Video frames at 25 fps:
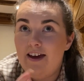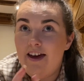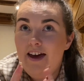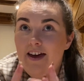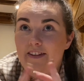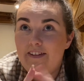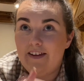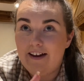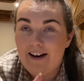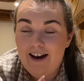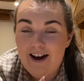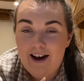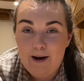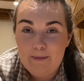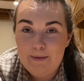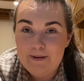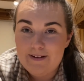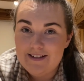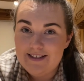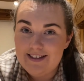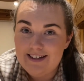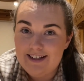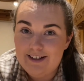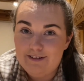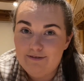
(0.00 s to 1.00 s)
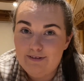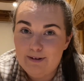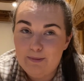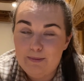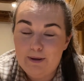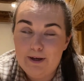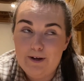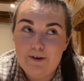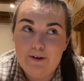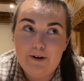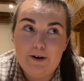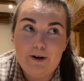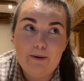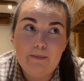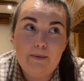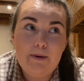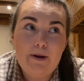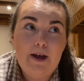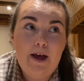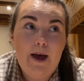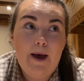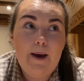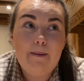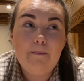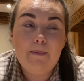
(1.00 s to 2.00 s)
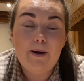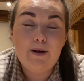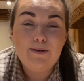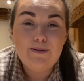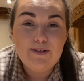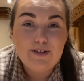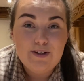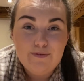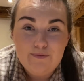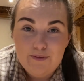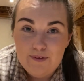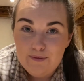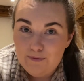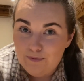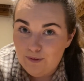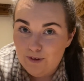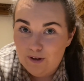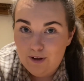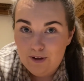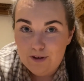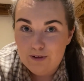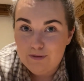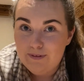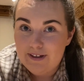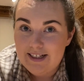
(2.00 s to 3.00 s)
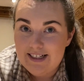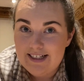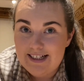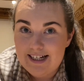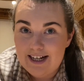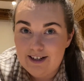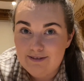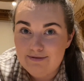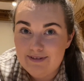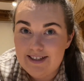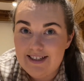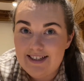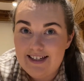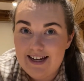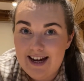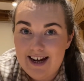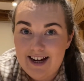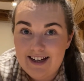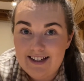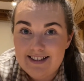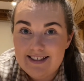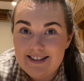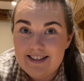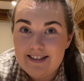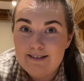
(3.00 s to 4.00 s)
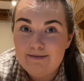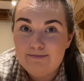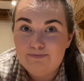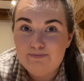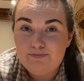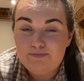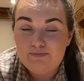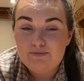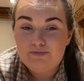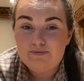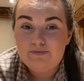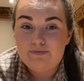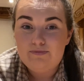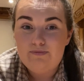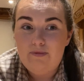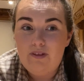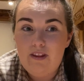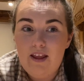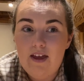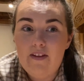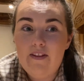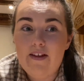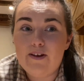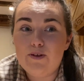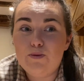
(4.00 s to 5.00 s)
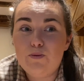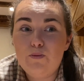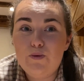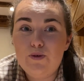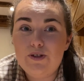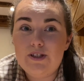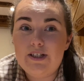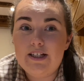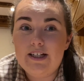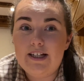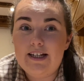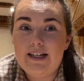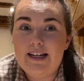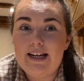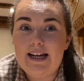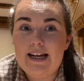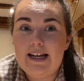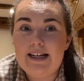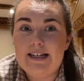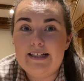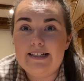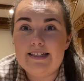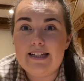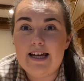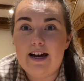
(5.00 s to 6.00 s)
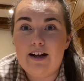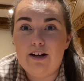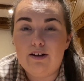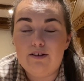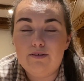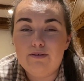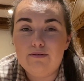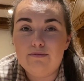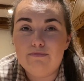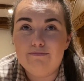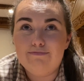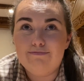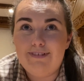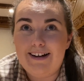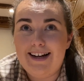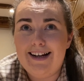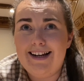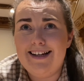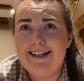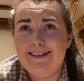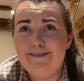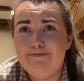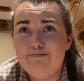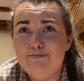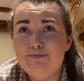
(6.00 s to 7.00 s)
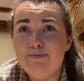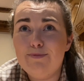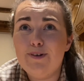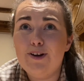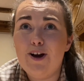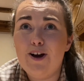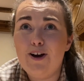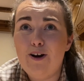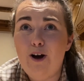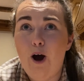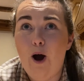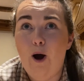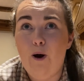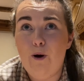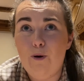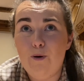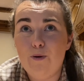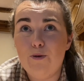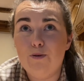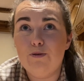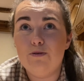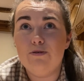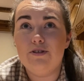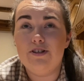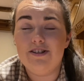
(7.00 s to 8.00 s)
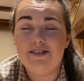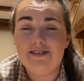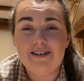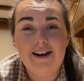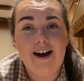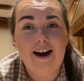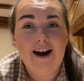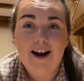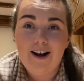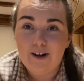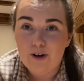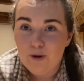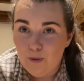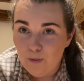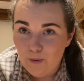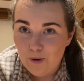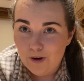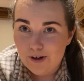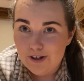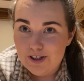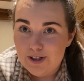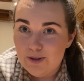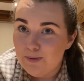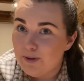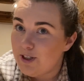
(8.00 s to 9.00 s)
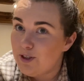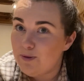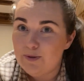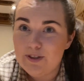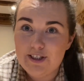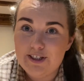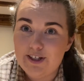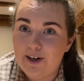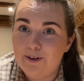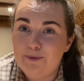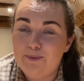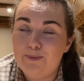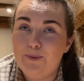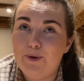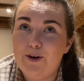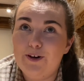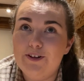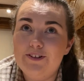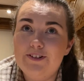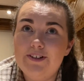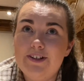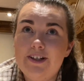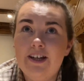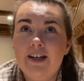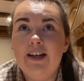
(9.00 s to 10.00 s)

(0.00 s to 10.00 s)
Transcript: the carpets need ripping up, most of the flooring downstairs that's wooden is like really old dark wood, which we don't want.